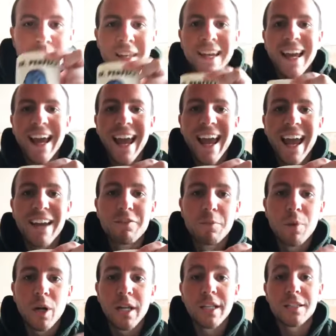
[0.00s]
Hey
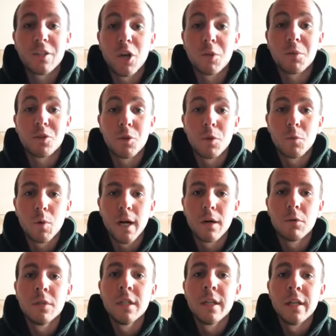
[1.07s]
everybody, hope you're doing
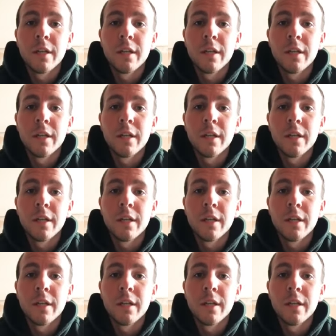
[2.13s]
well.